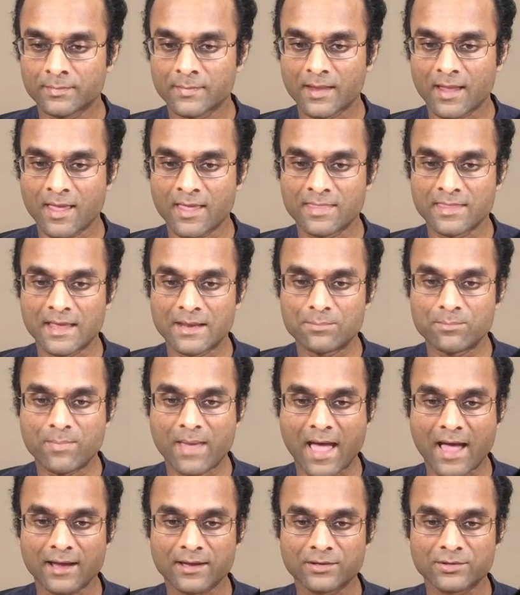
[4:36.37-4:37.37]
And then
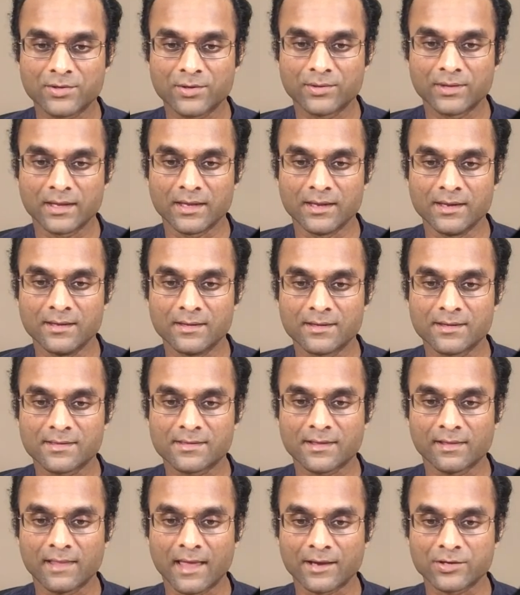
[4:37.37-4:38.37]
back to the
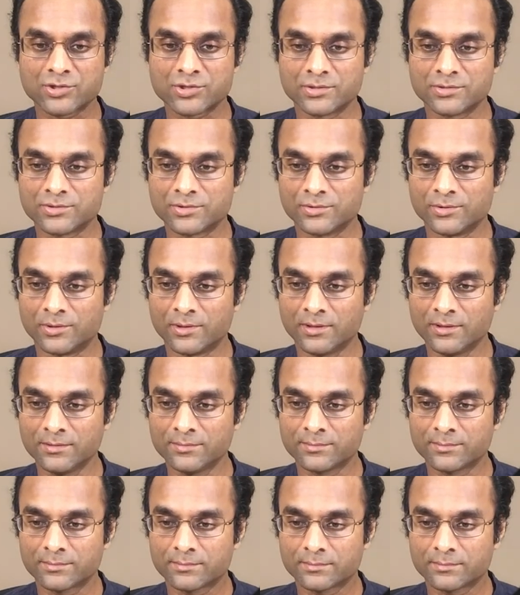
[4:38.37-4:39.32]
selection tool.